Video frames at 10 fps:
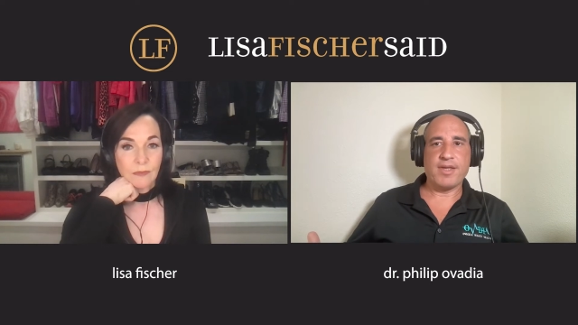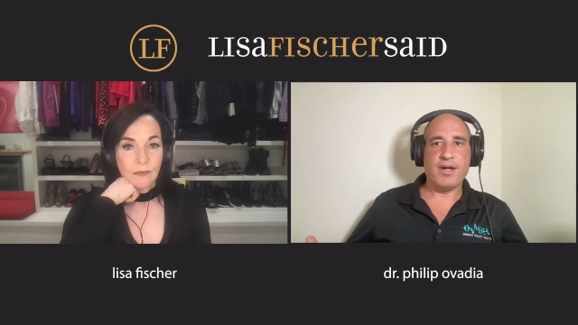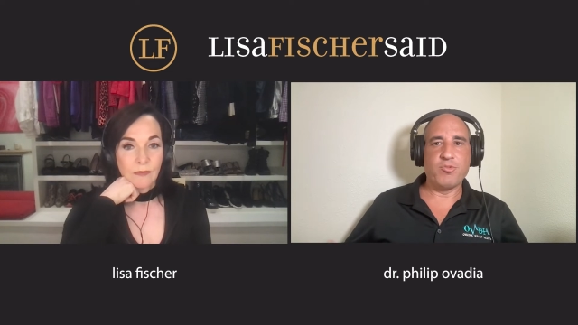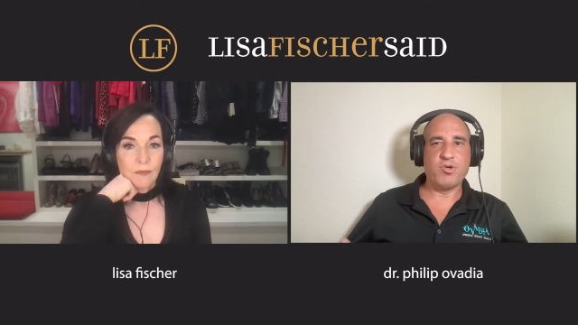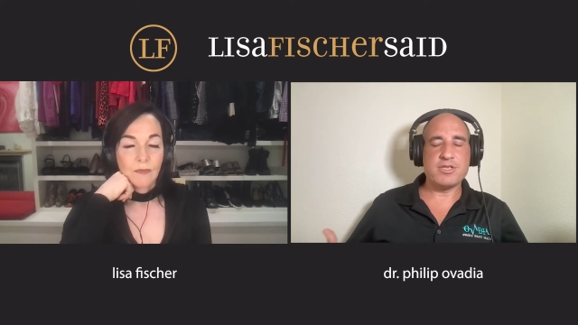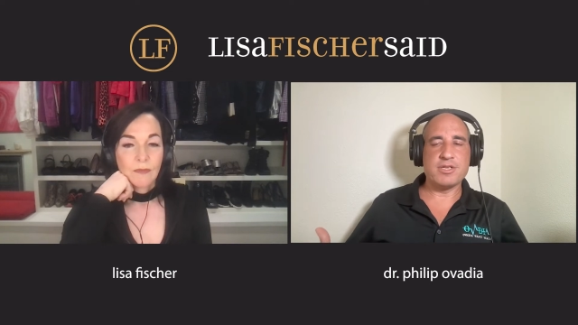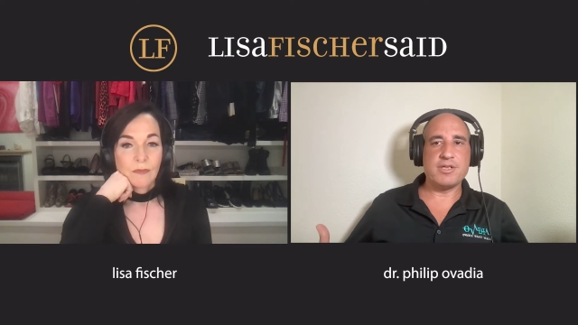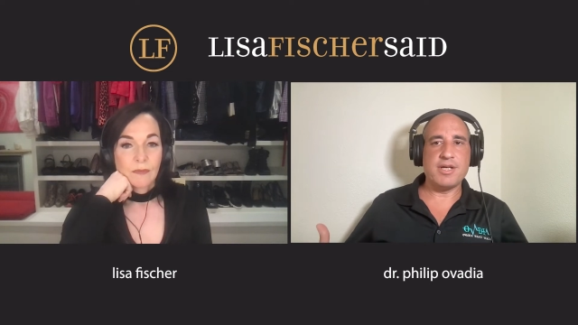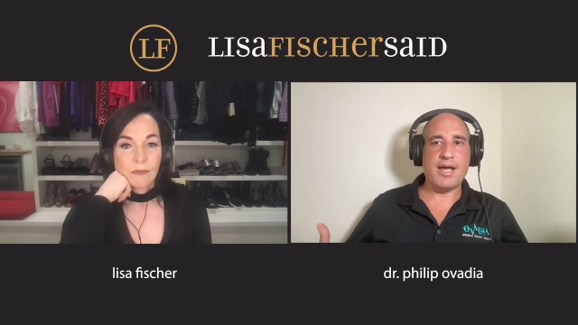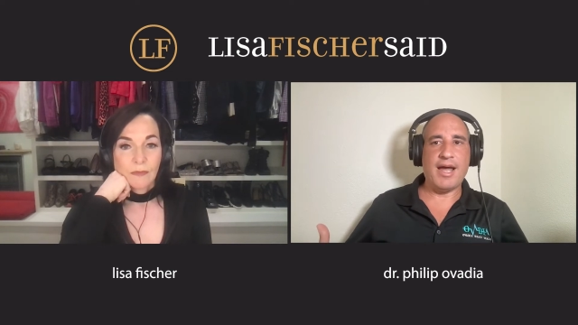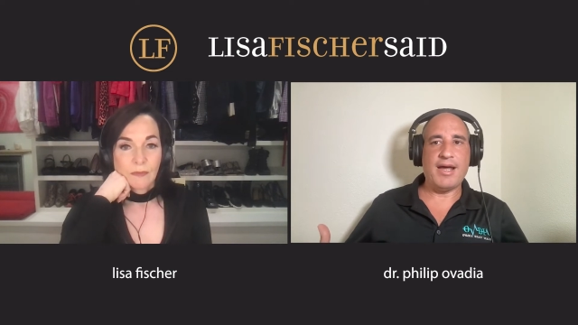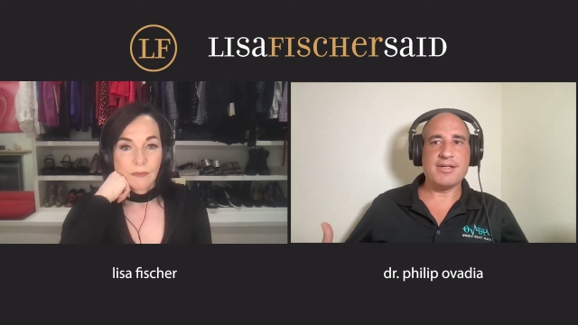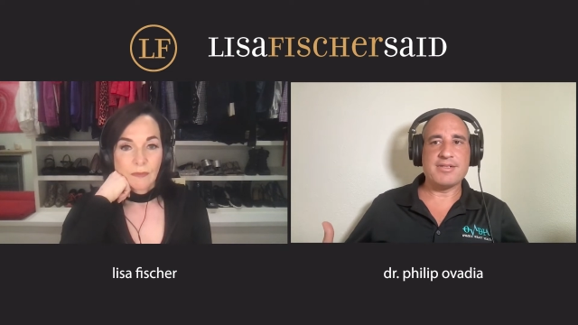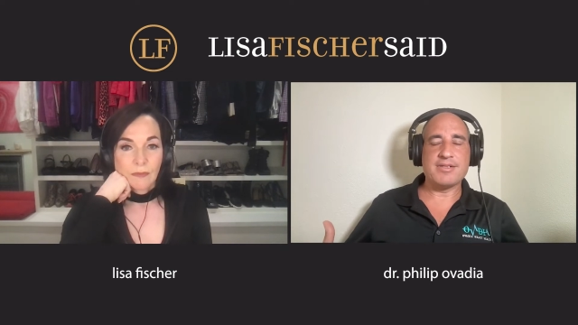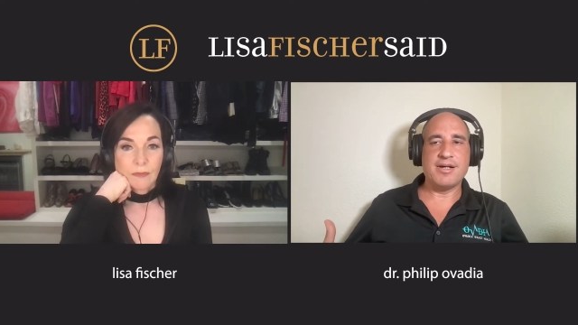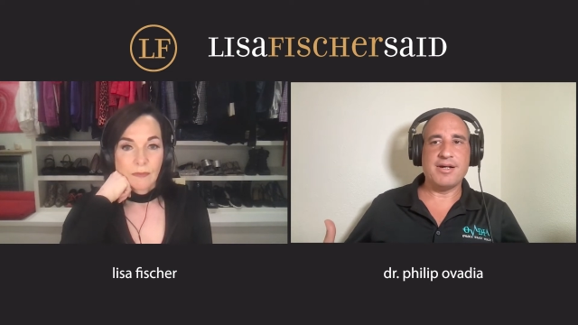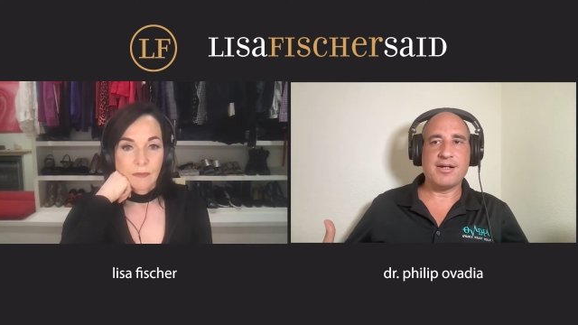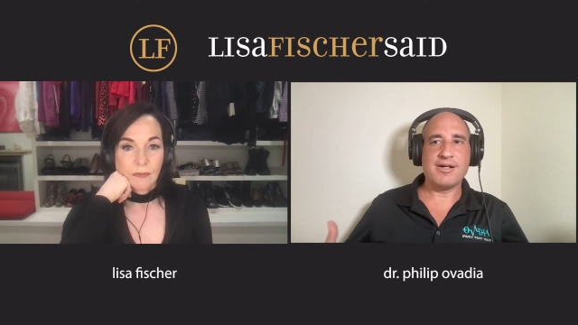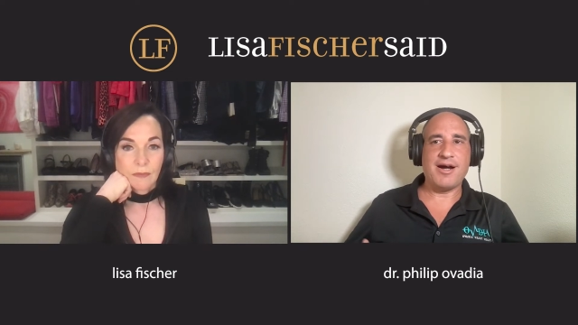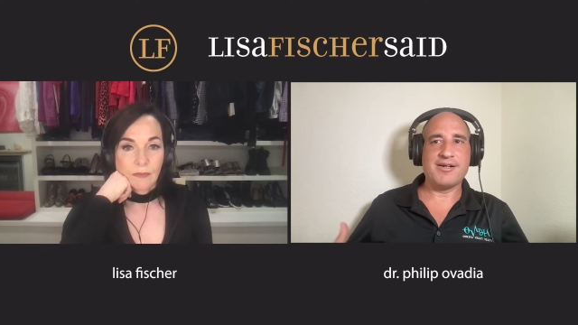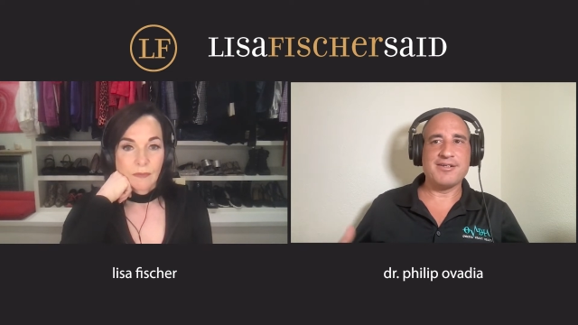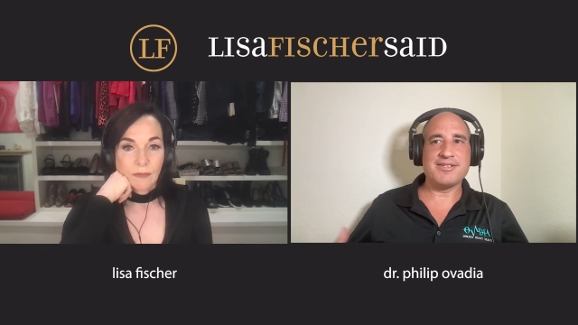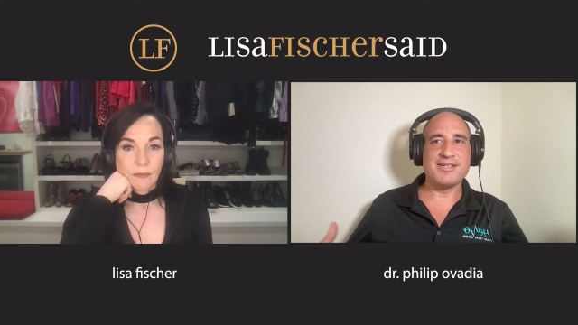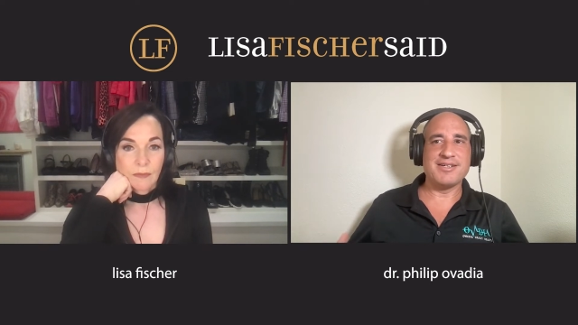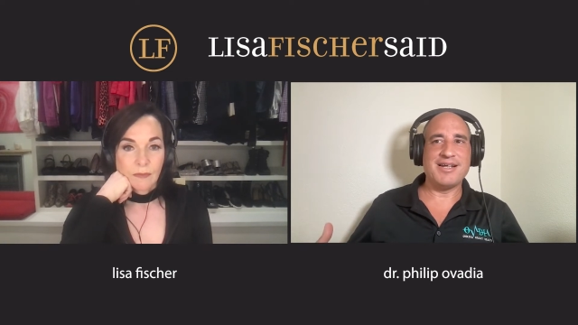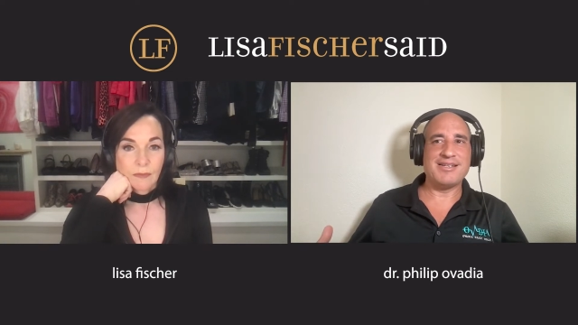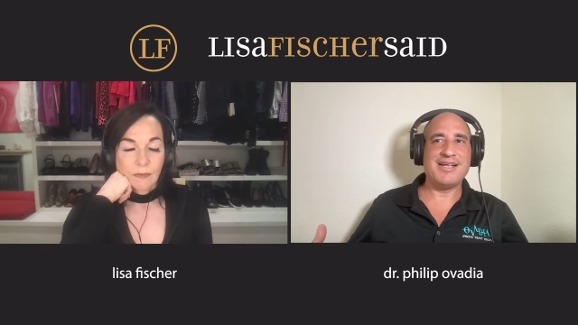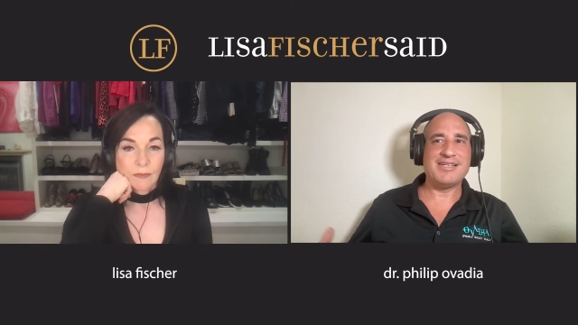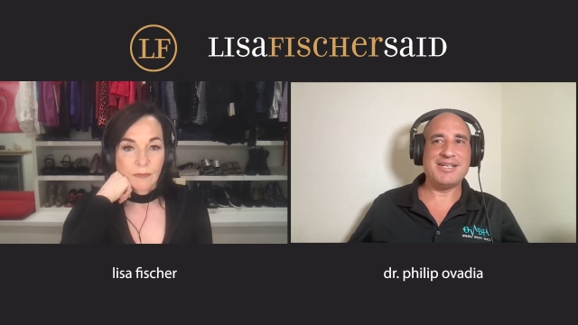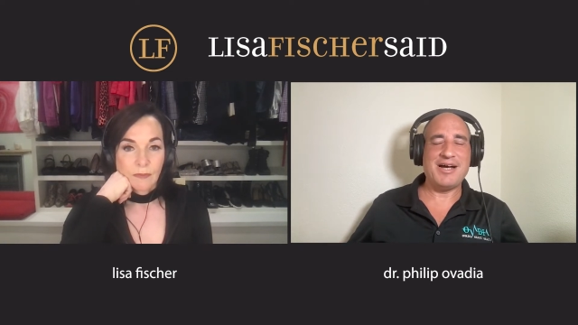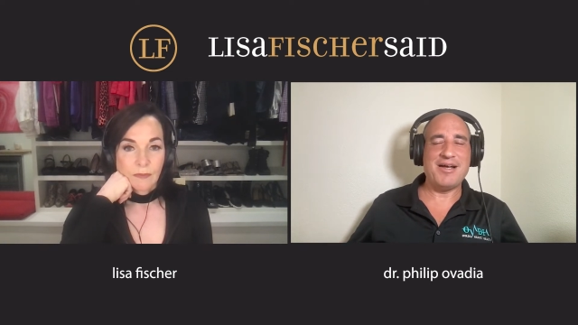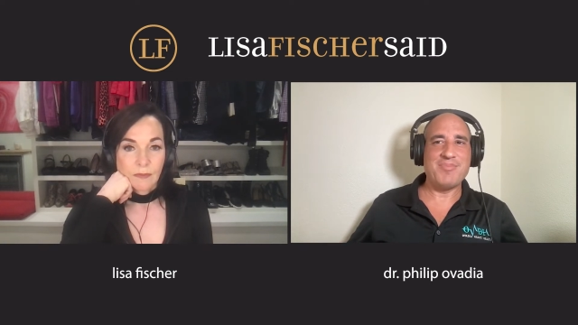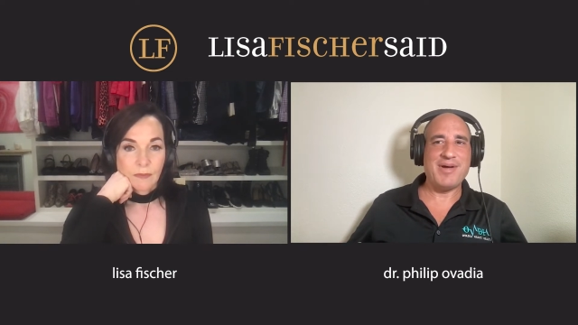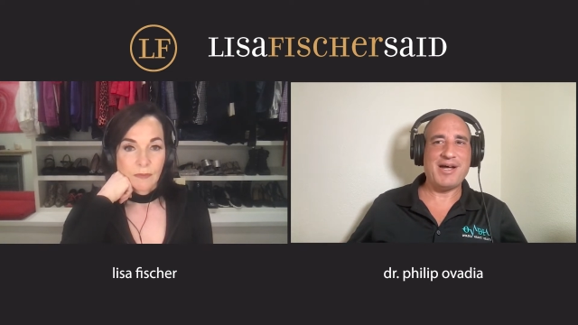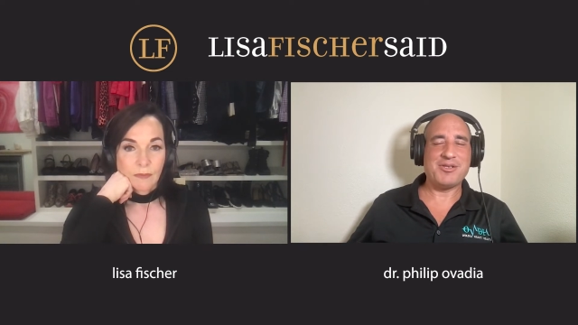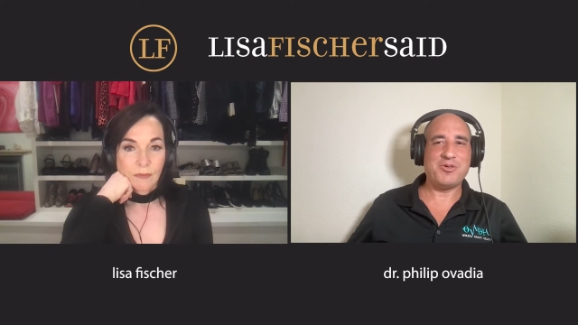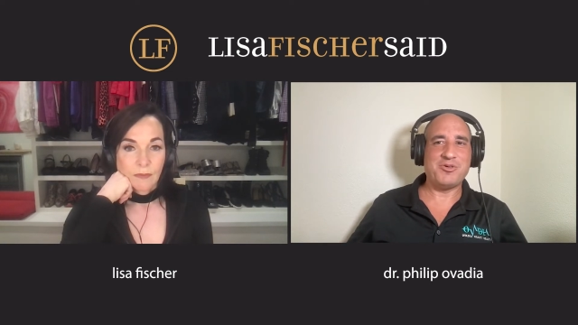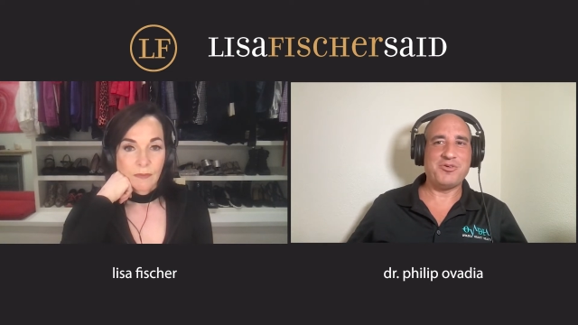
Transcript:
Speaker 1: I wasn't as uh, cognizant at that time about the whole